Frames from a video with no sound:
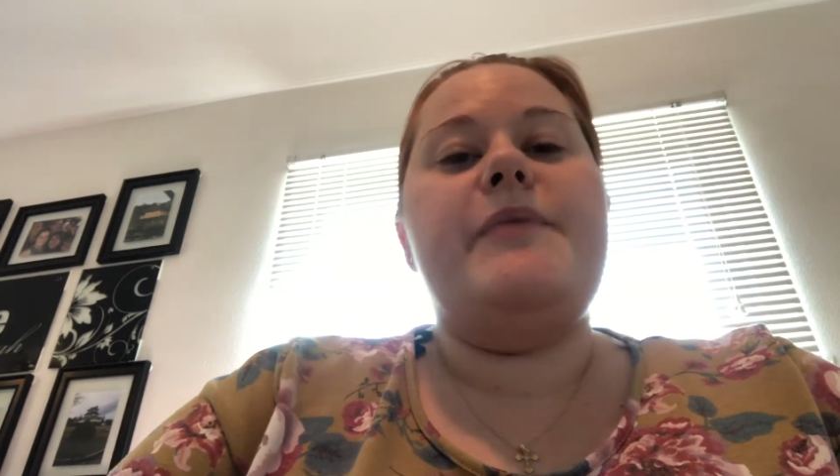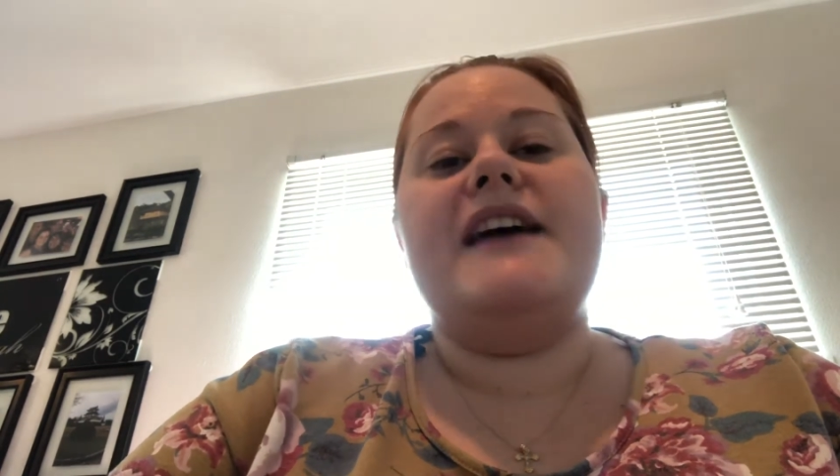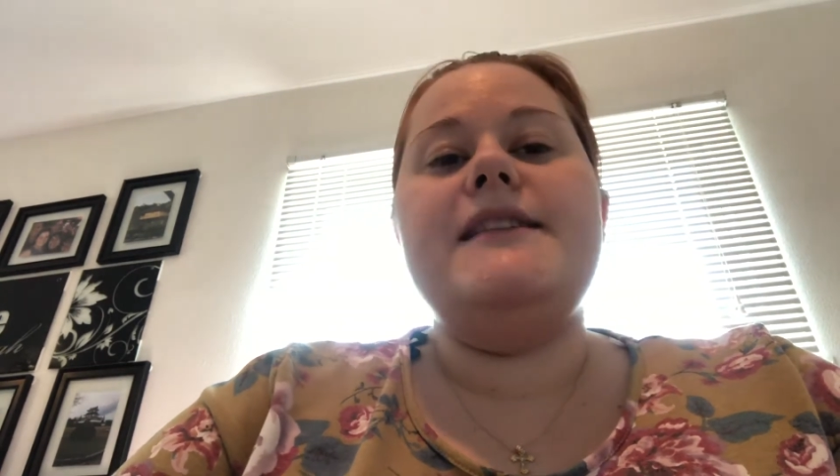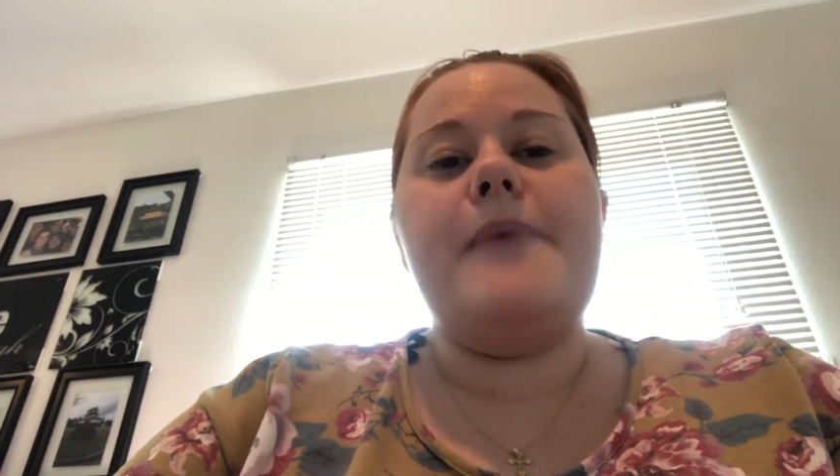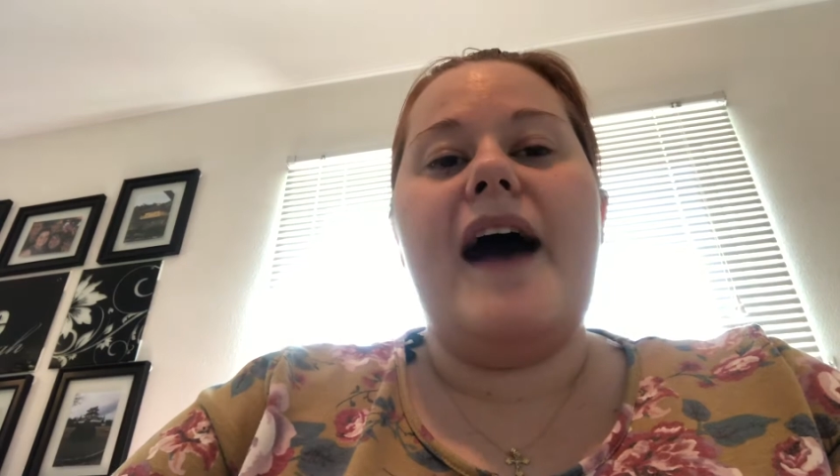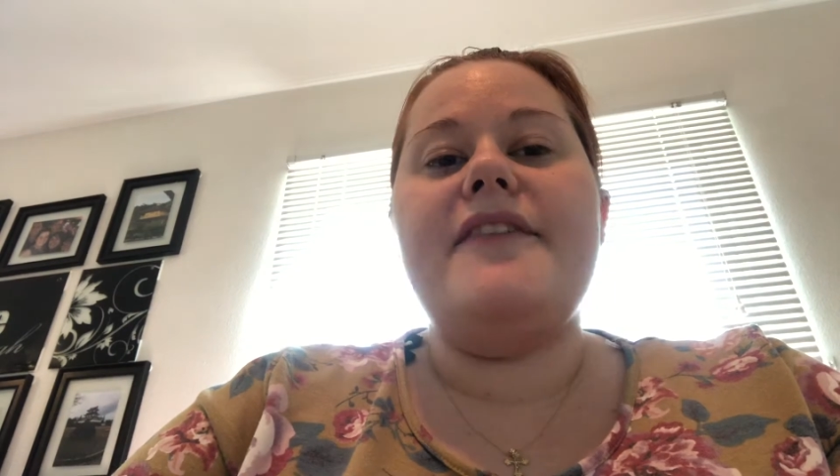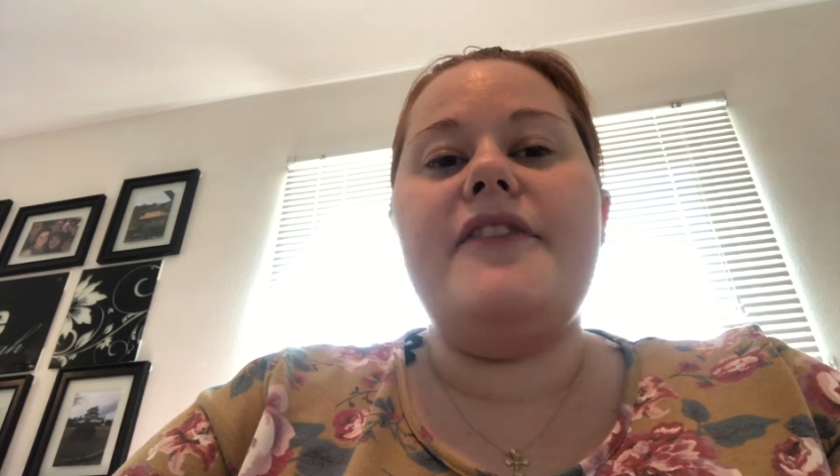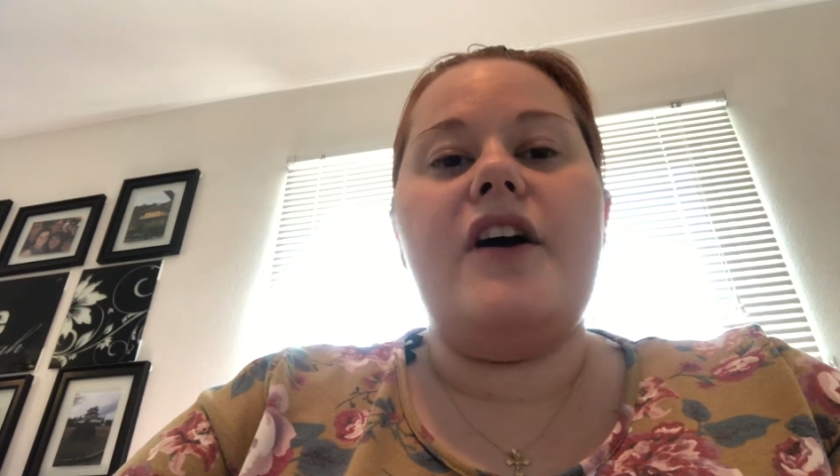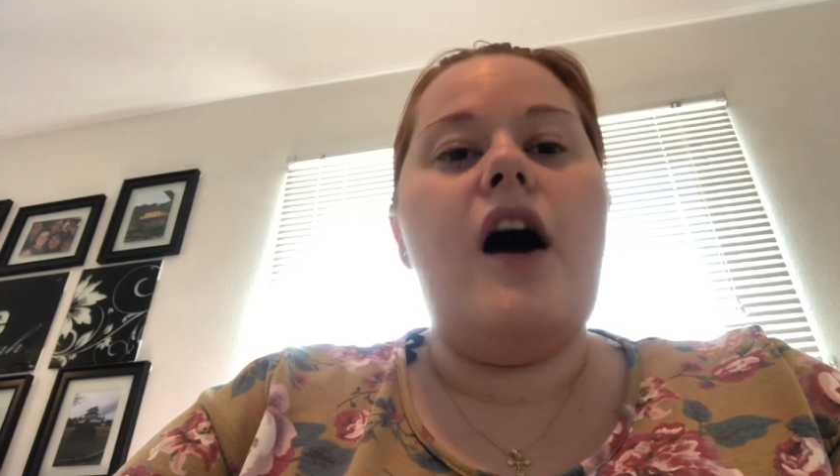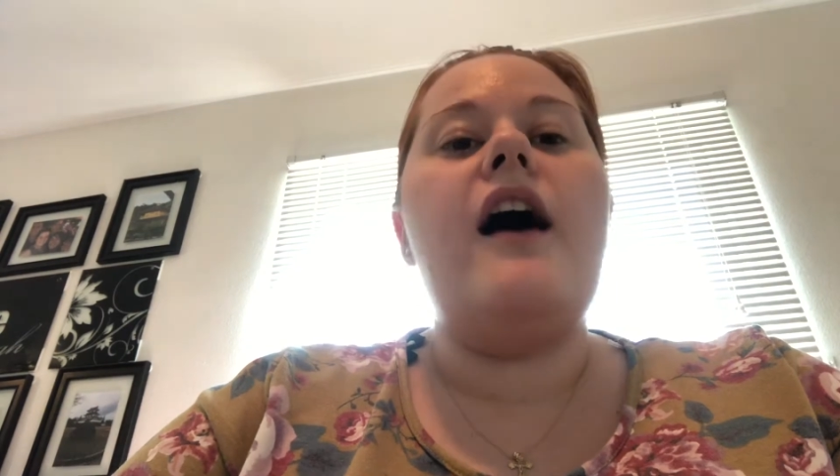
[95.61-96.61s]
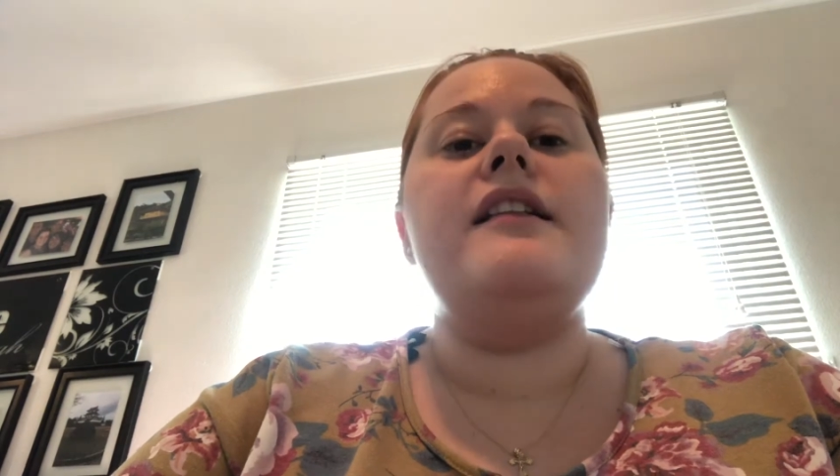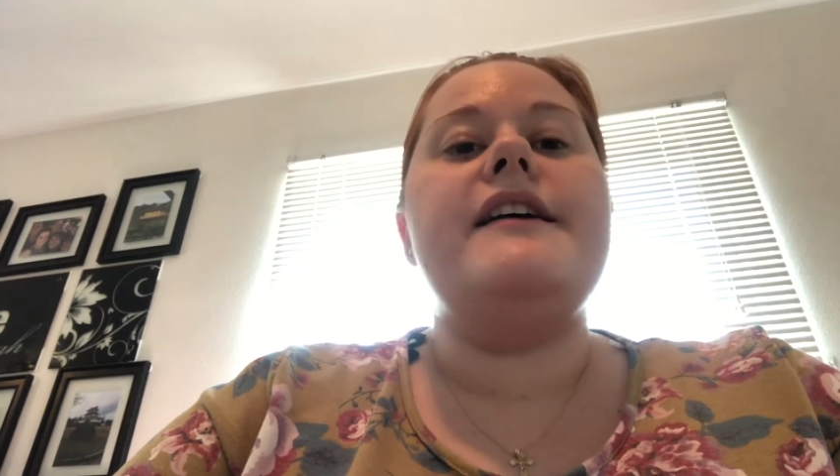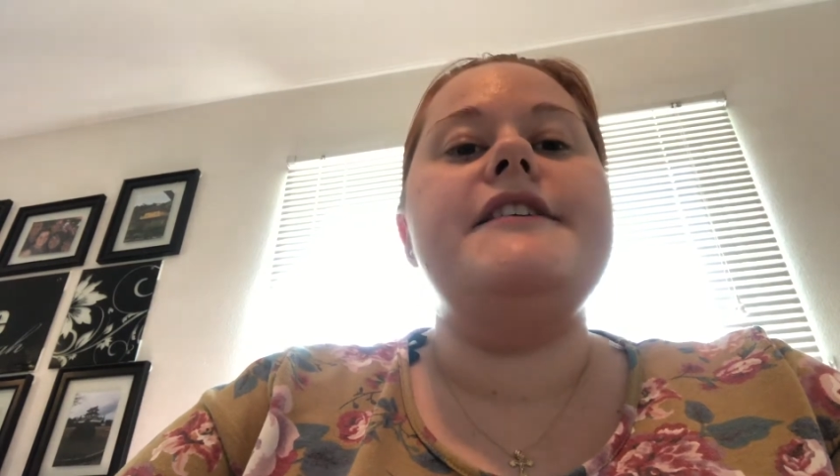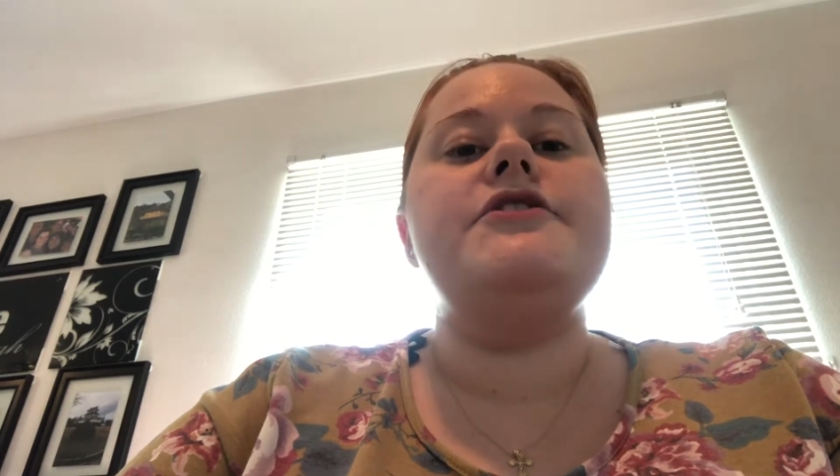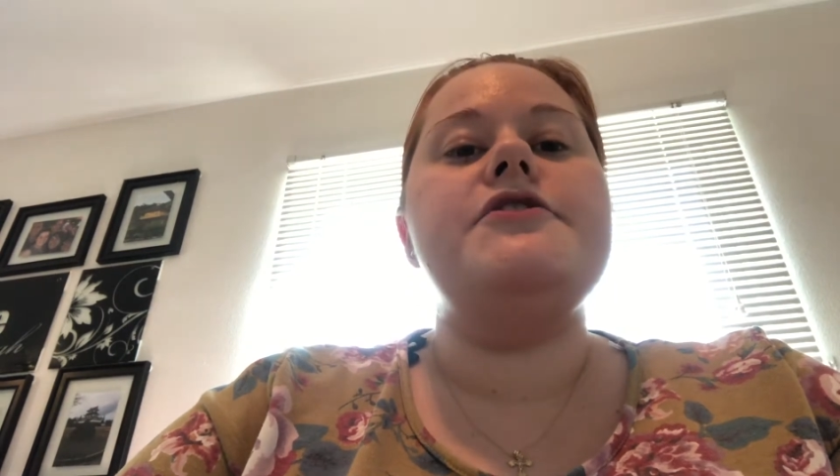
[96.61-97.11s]
best path to
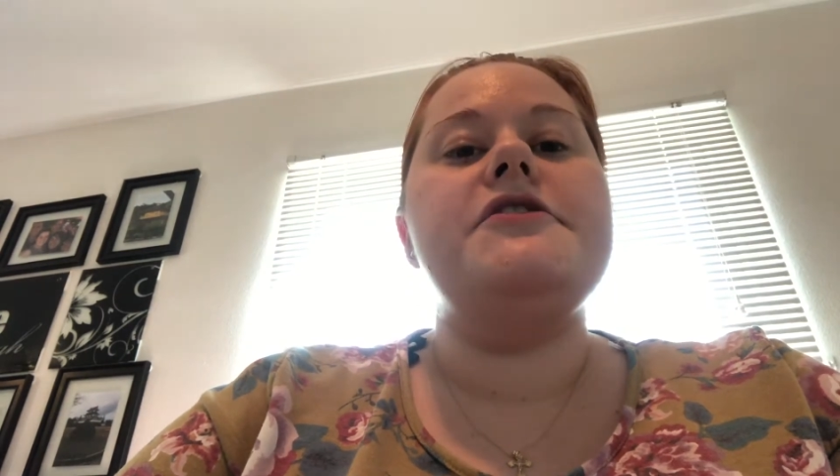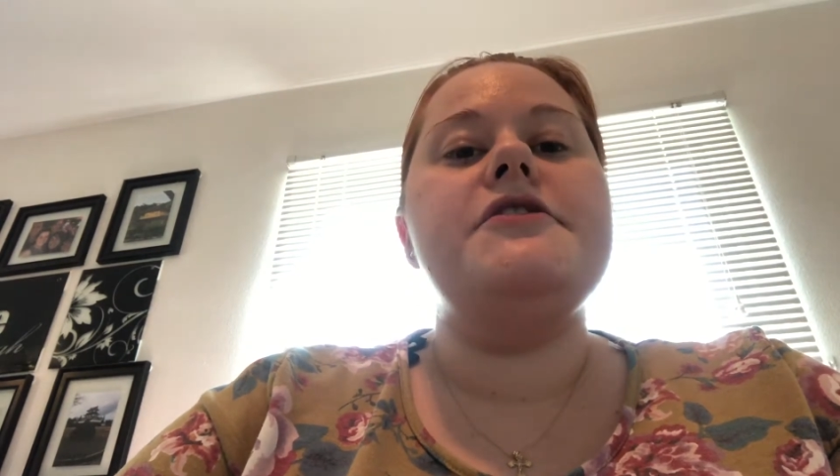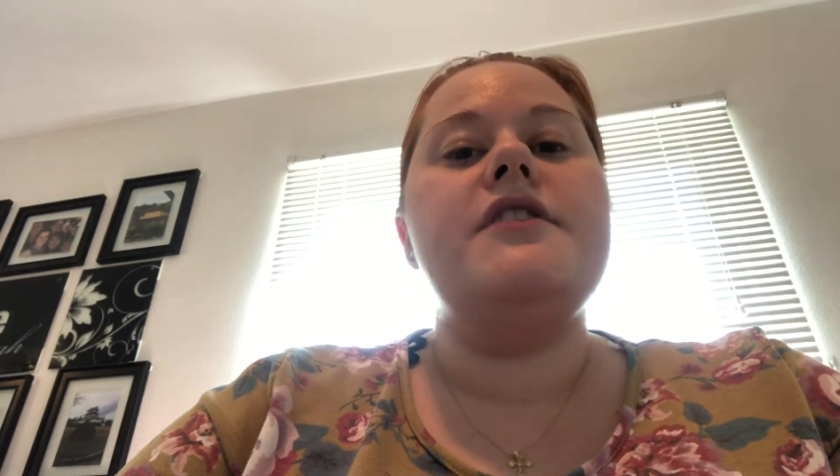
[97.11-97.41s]
college.